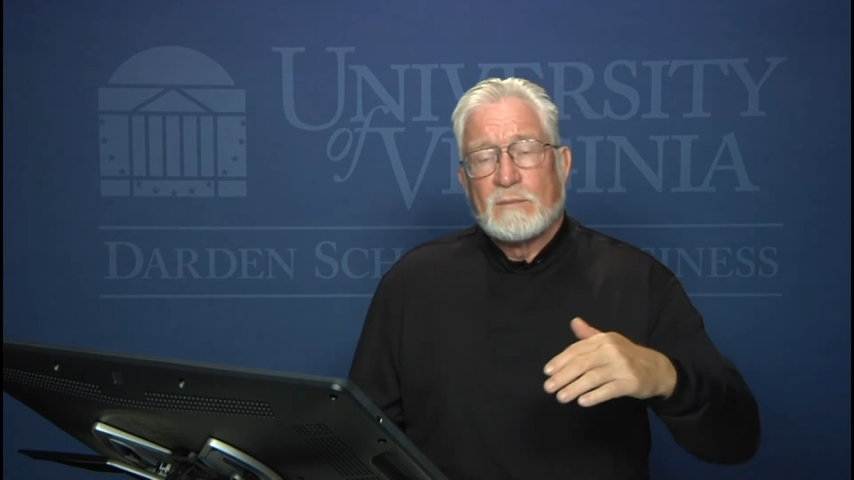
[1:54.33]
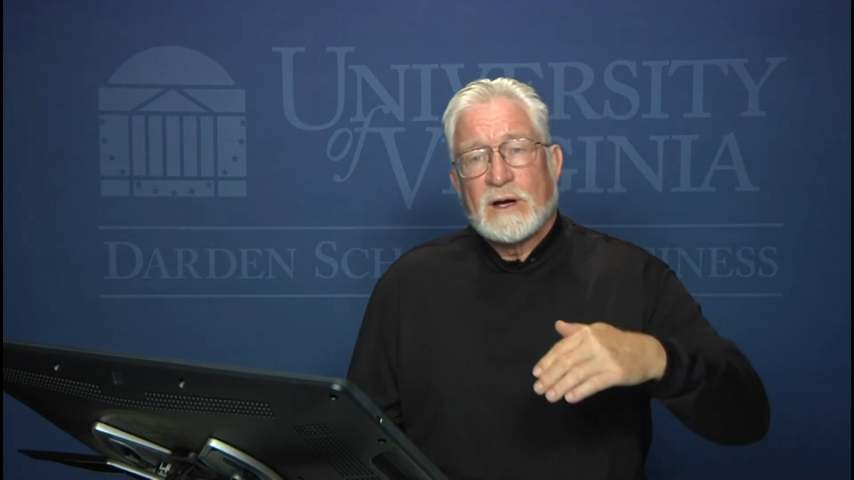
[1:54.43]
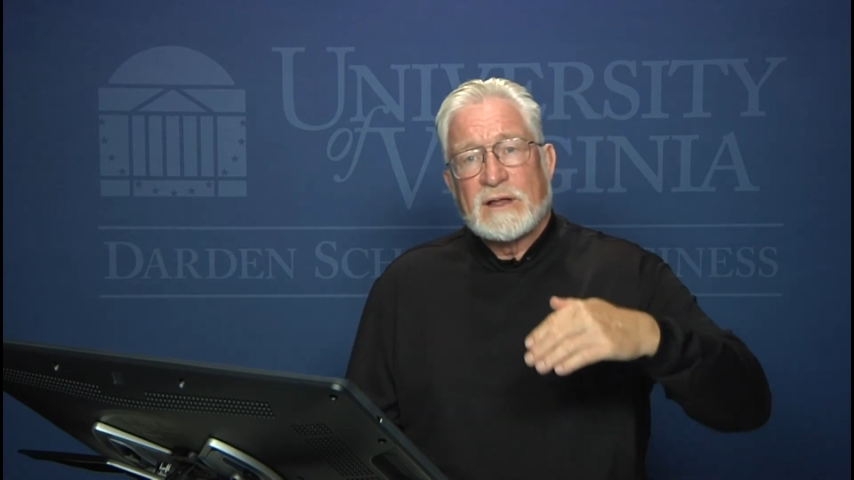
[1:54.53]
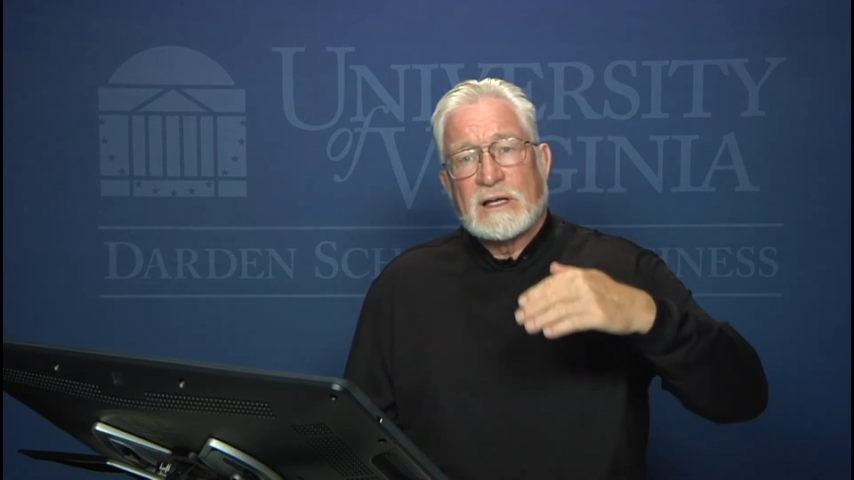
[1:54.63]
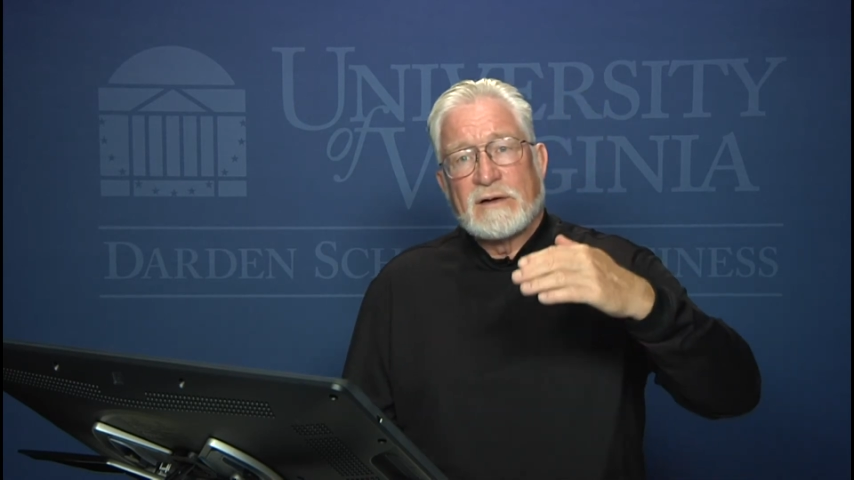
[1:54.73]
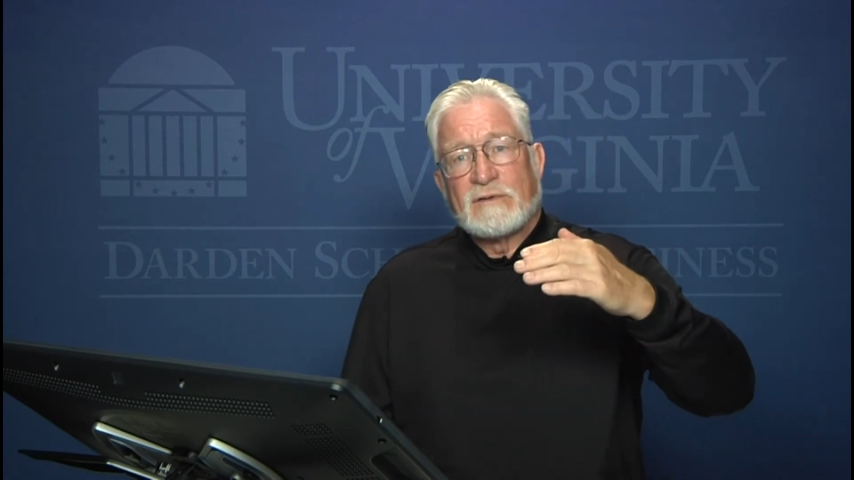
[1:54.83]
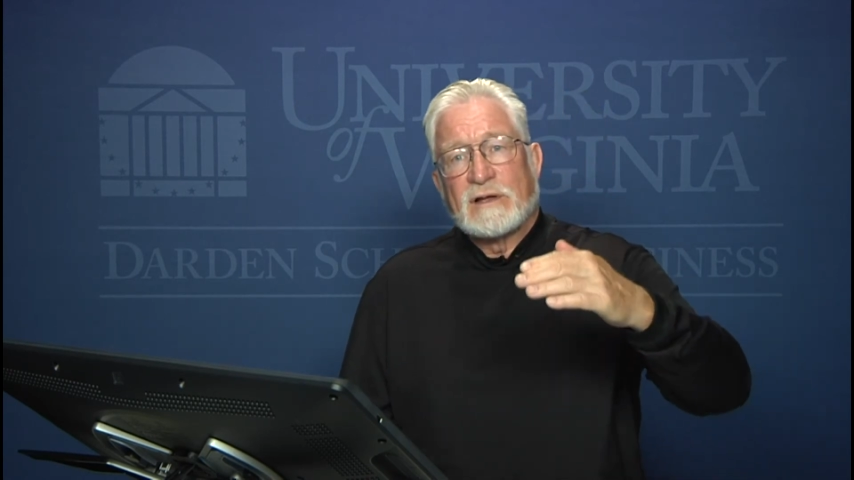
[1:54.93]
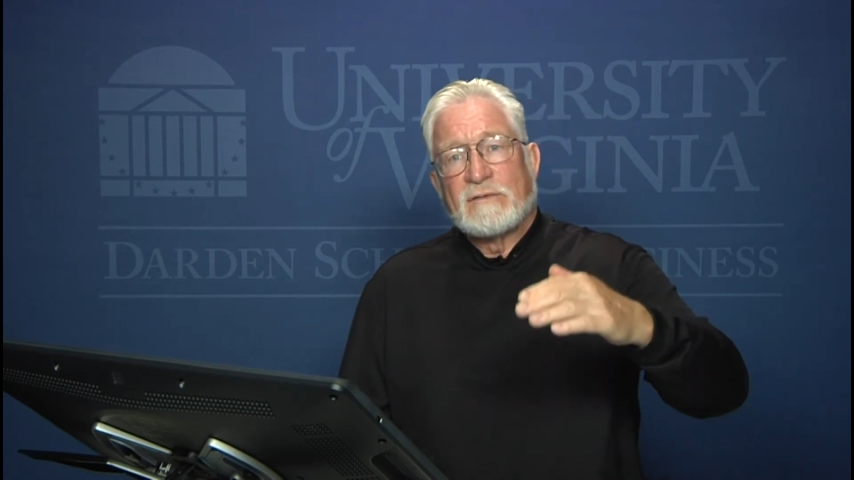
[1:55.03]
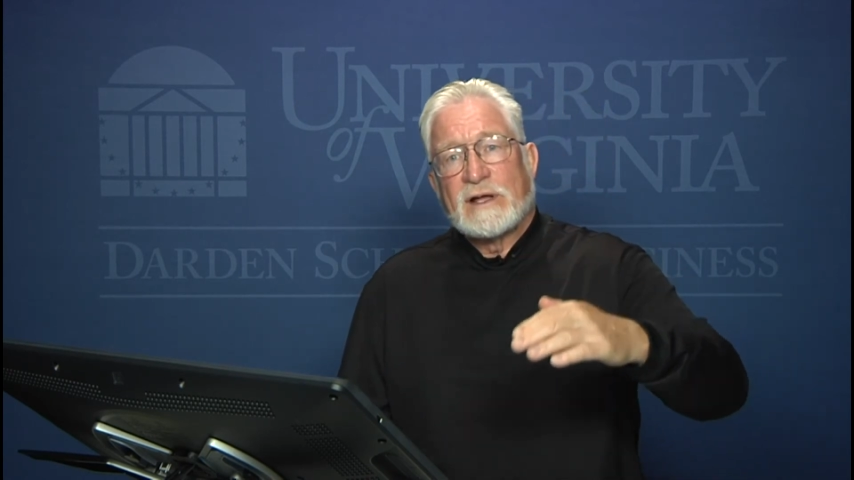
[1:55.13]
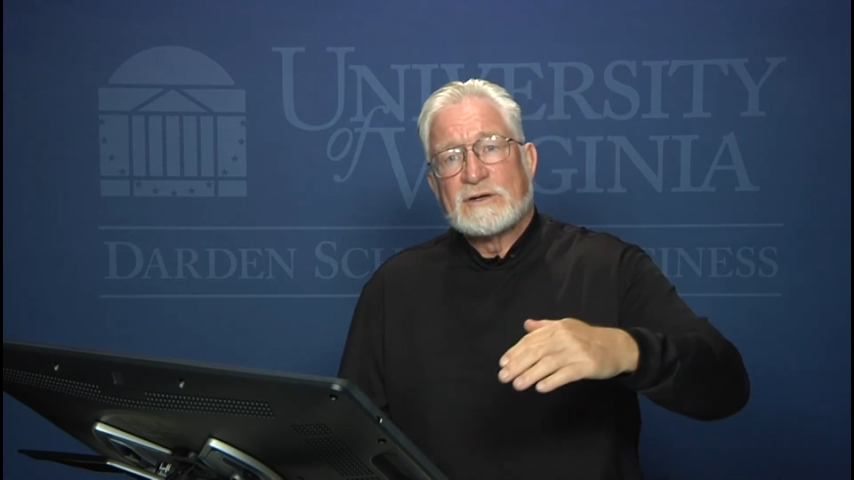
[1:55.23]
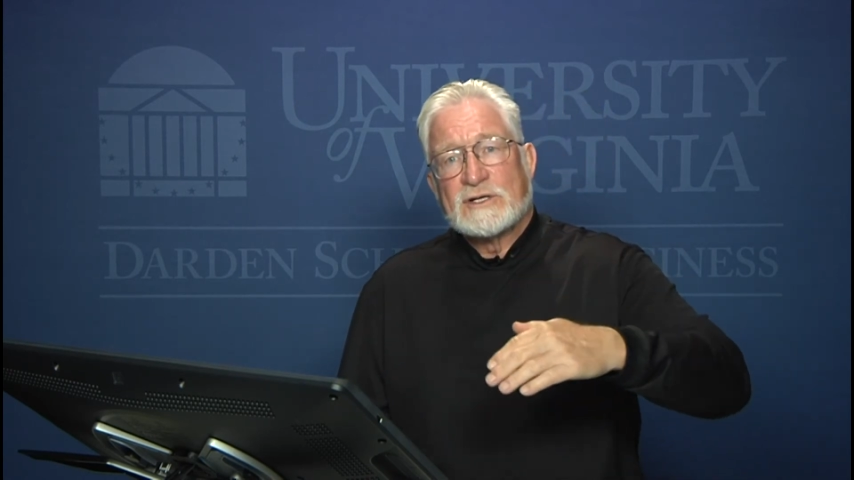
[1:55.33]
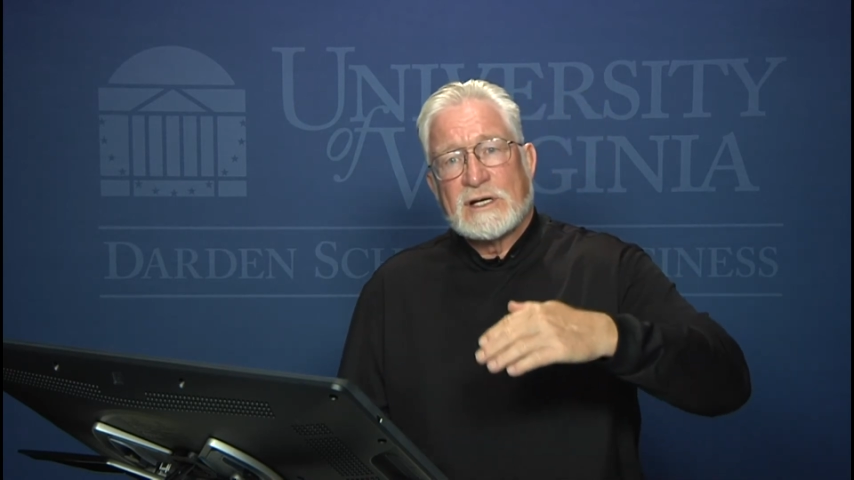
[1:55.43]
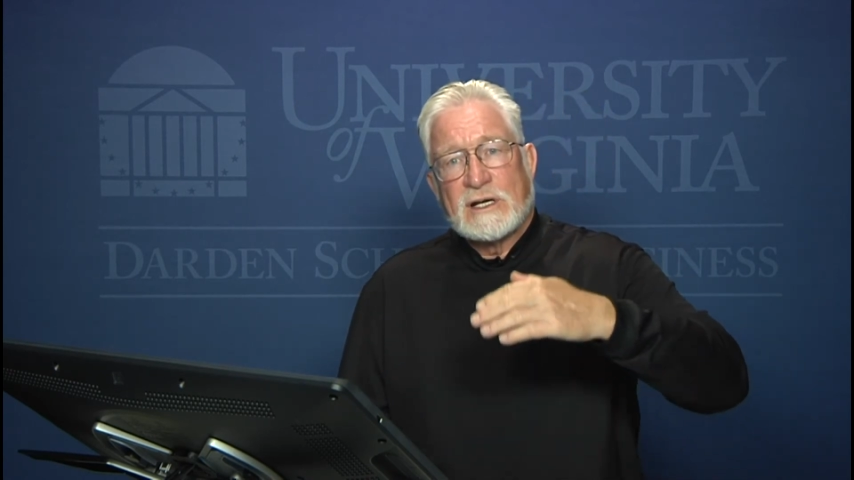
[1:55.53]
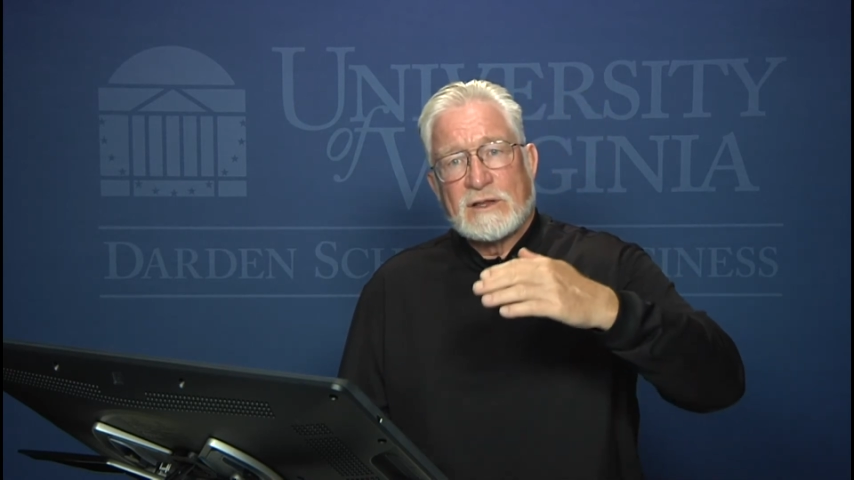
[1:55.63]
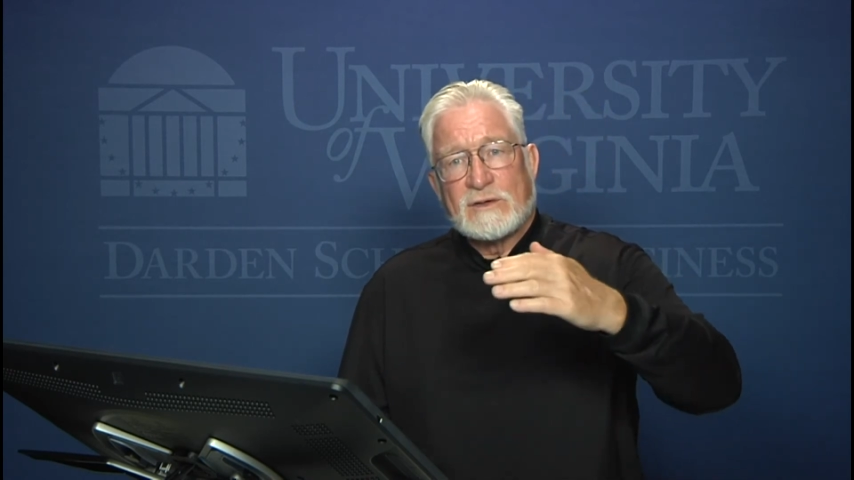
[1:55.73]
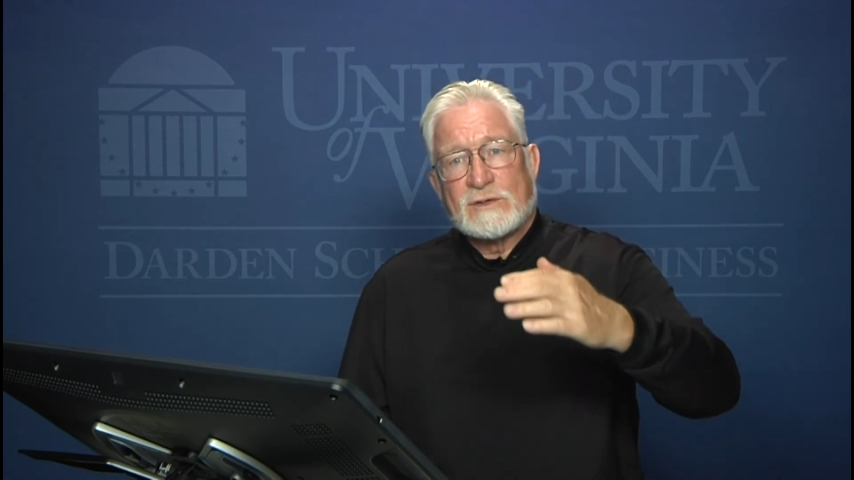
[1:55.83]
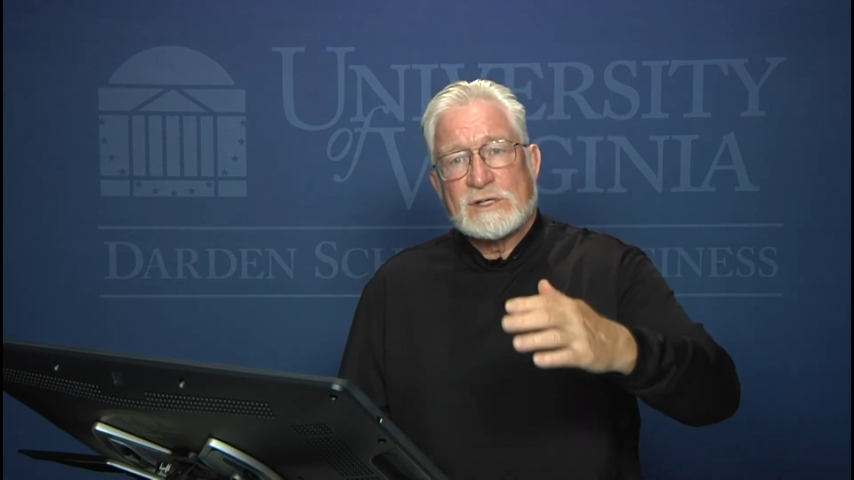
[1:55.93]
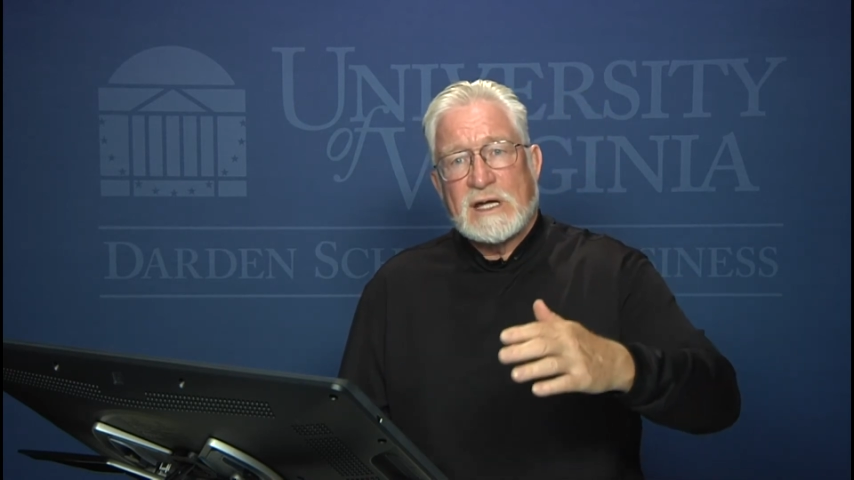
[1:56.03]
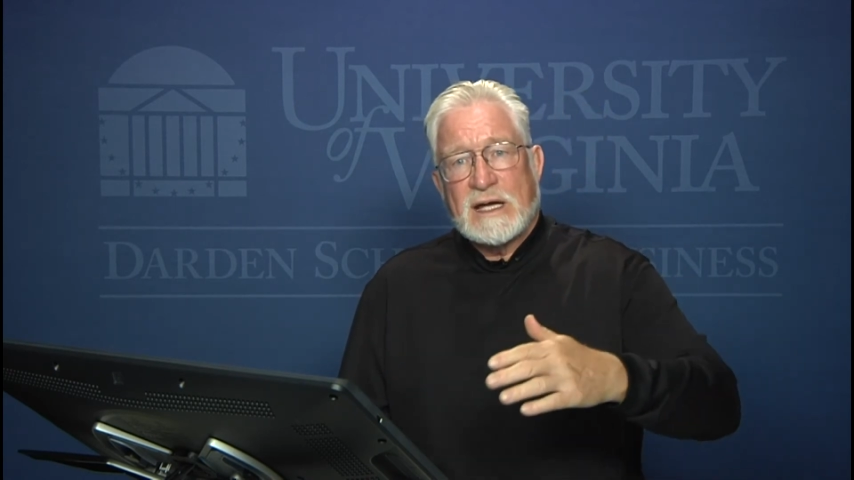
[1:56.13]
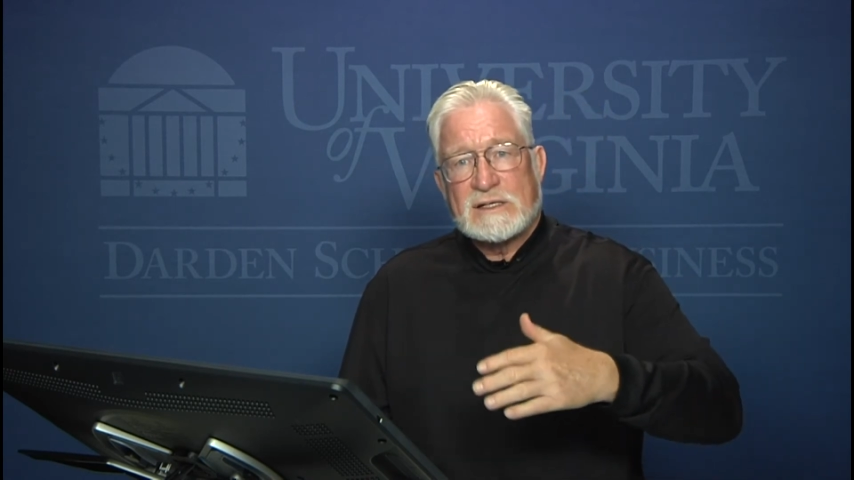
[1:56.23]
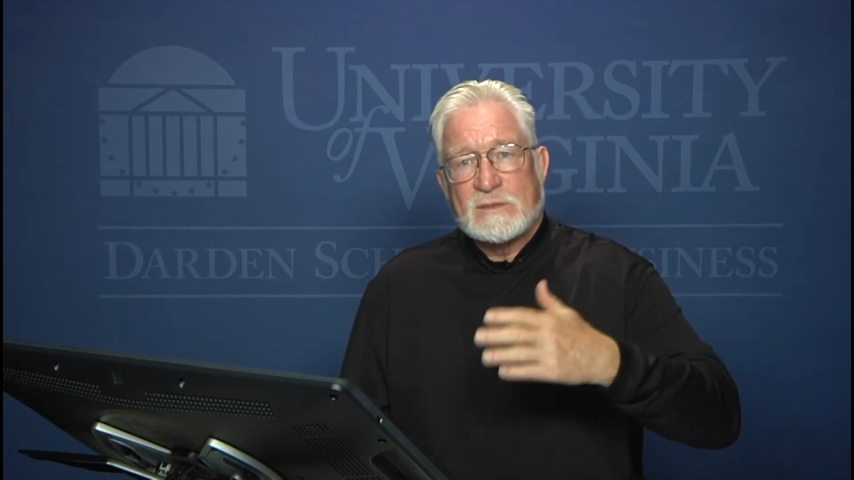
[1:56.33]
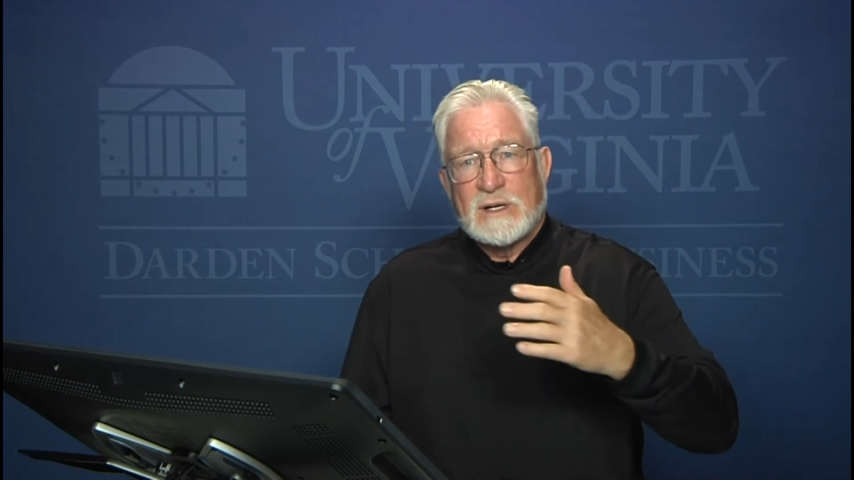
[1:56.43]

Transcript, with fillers: by the level of energy and enthusiasm